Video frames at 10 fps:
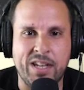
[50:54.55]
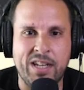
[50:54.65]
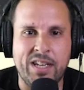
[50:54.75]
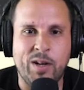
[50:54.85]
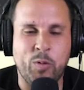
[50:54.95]

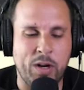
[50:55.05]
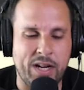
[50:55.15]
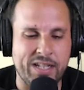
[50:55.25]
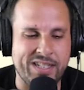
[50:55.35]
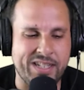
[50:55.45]

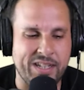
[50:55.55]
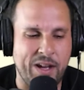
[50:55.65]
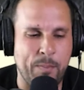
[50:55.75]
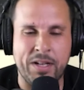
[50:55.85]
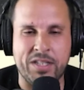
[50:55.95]
was a
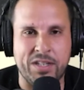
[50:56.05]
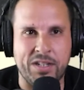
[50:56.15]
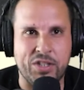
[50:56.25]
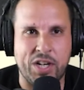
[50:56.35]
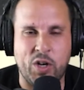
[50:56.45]
bunch of
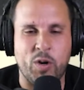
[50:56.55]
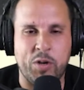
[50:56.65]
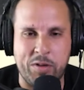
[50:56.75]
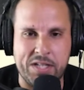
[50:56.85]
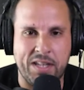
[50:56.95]

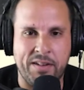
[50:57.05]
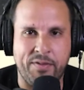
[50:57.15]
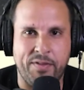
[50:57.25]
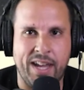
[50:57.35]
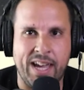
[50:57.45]
shitcornery stuff
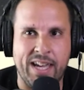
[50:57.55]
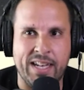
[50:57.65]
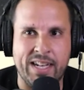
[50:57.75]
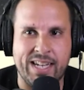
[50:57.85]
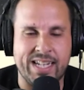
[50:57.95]

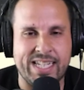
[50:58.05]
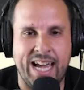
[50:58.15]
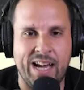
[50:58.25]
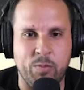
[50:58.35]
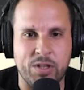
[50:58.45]
and
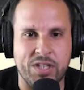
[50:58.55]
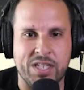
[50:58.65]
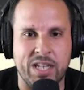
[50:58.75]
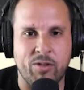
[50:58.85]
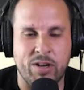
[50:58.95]
Cashapp, which is
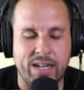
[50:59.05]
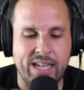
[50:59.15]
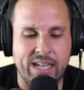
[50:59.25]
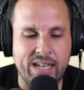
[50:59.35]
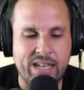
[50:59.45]
literally,
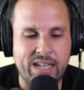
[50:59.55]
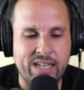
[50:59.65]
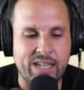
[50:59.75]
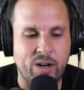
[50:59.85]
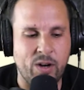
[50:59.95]

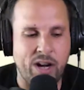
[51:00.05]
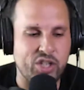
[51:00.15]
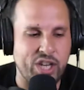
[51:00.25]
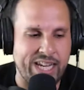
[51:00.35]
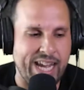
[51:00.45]

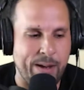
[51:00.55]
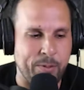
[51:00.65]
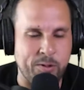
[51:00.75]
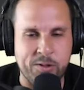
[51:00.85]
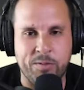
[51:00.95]
Unchained
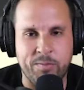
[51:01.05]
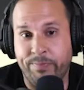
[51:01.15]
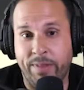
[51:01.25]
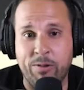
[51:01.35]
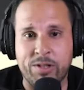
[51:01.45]
Capital's,
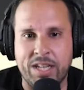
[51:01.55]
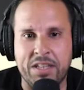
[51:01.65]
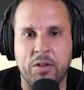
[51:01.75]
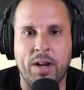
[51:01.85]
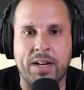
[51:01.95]
I would say,
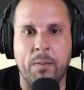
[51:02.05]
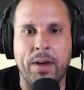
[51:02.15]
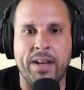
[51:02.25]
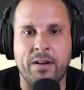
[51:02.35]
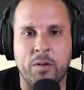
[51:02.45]
direct
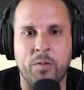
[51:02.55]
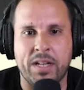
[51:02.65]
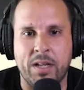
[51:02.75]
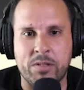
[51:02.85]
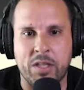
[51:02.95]
competitor when it
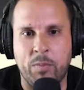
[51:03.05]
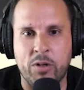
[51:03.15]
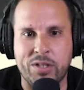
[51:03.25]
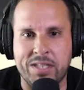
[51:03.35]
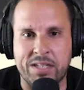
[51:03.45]
comes to the
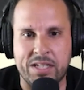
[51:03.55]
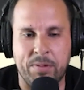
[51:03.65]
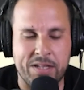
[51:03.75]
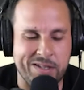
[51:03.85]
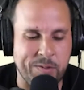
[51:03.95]
multi-sig
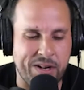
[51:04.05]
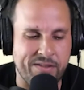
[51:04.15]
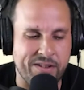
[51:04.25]
space or whatever.